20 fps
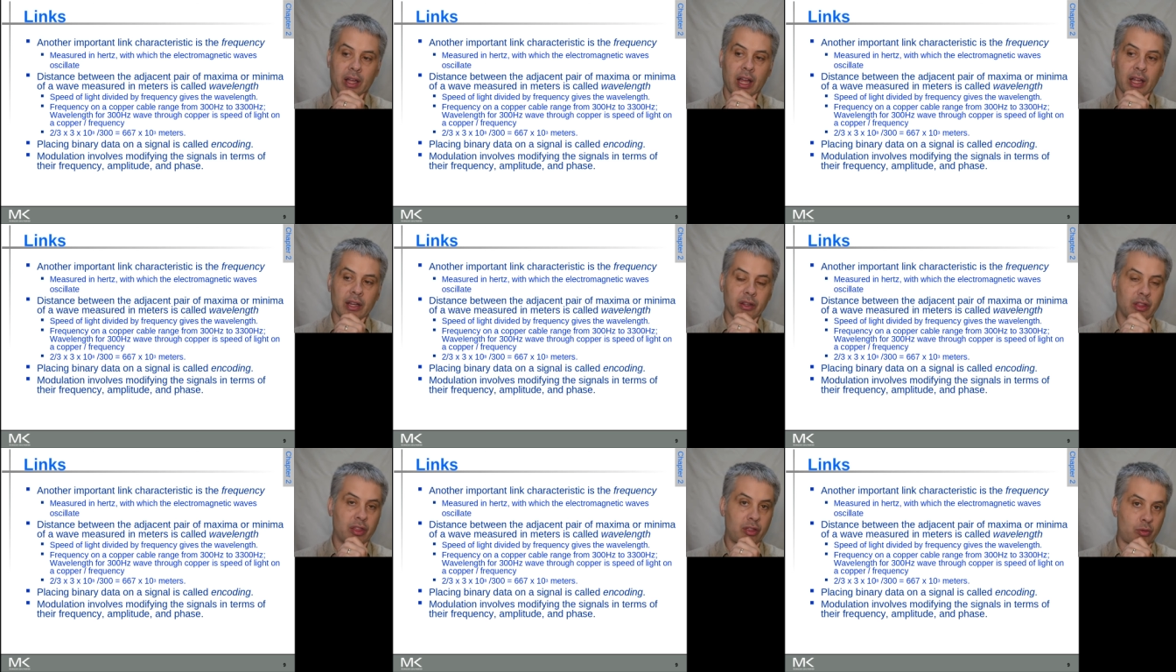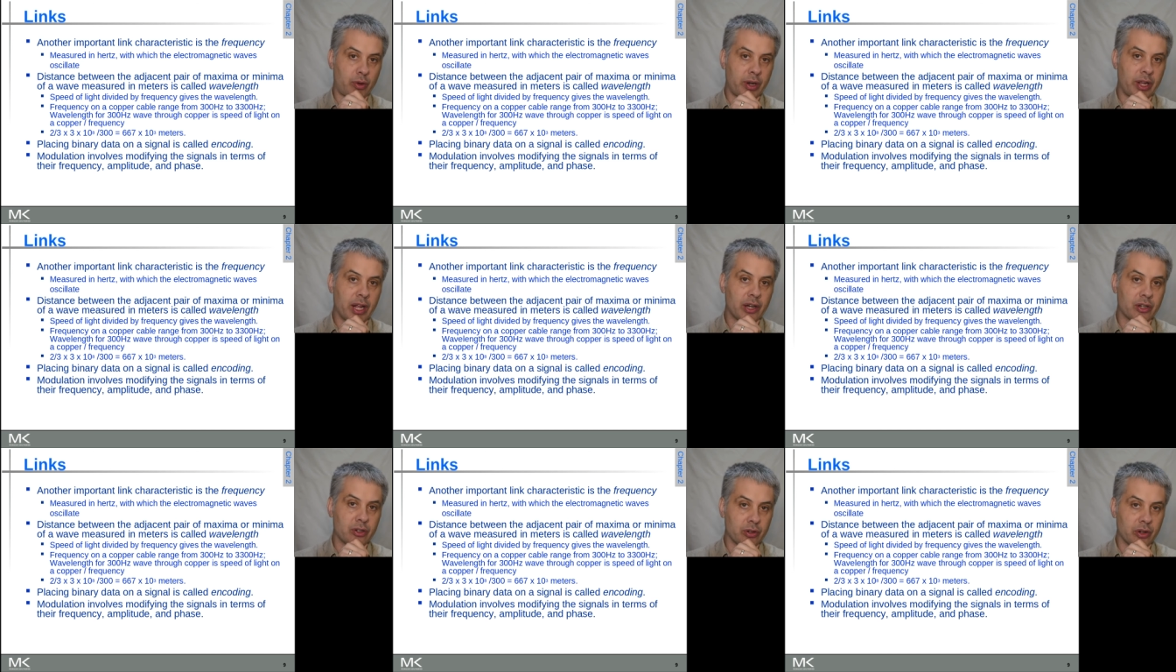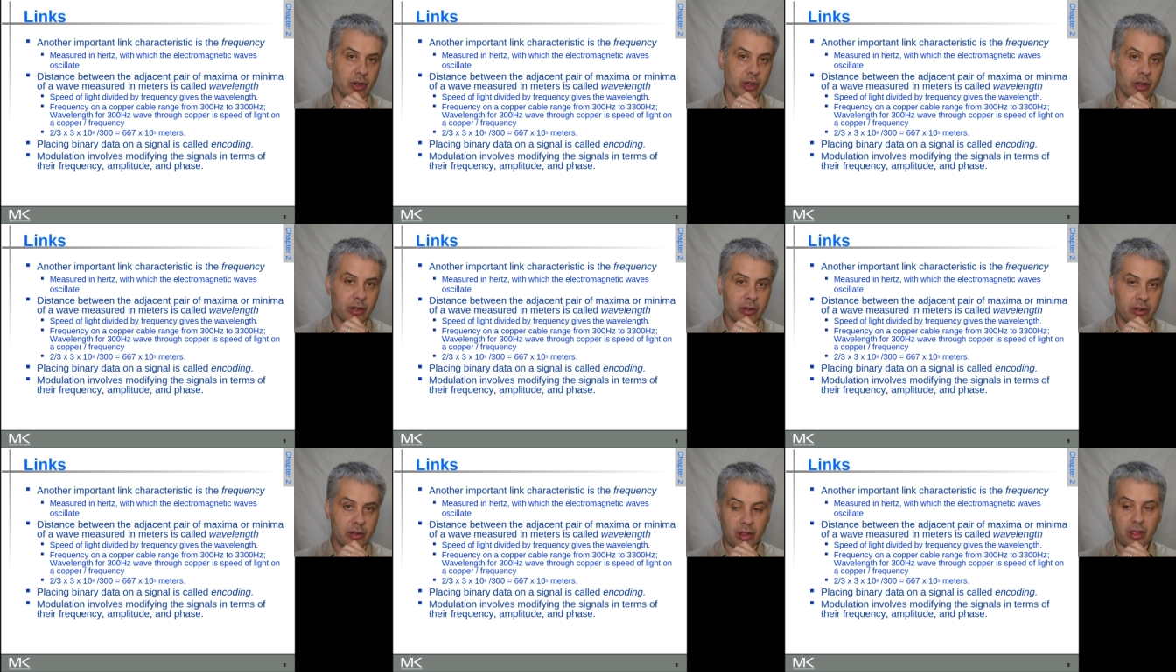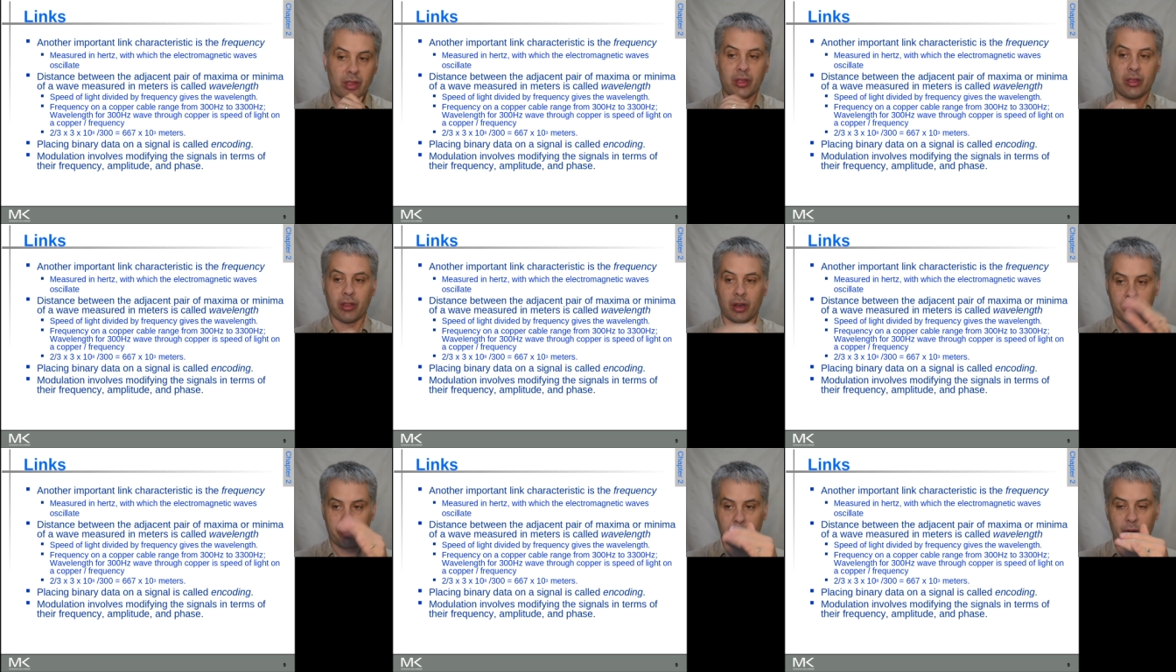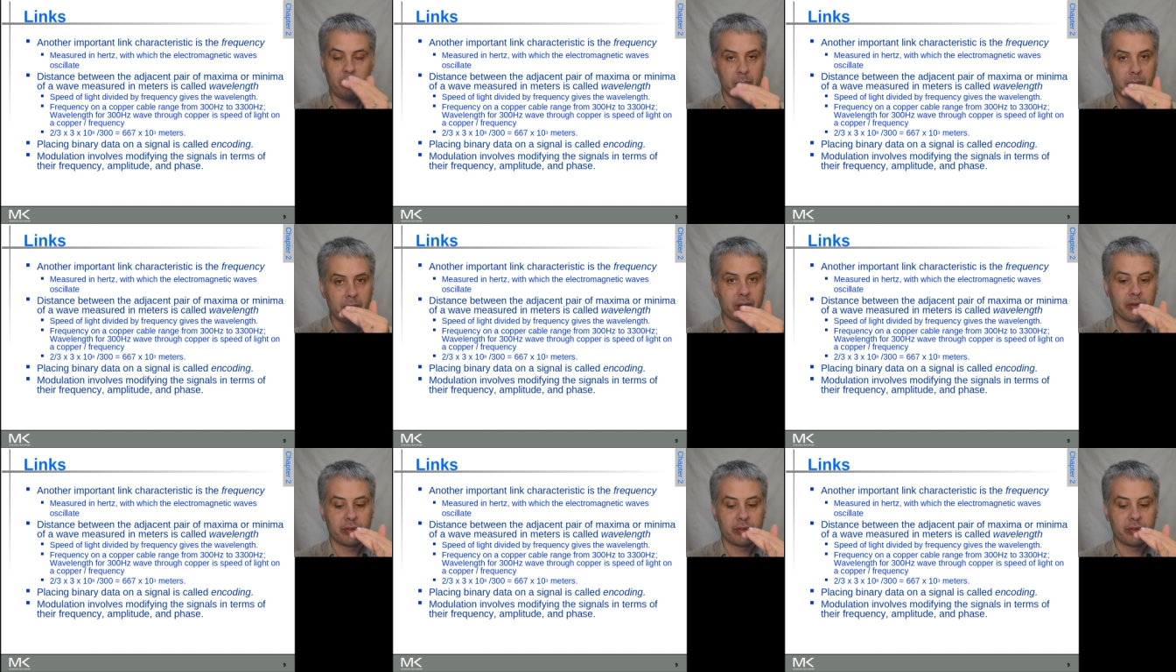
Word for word: at 300 hertz, so the bottom end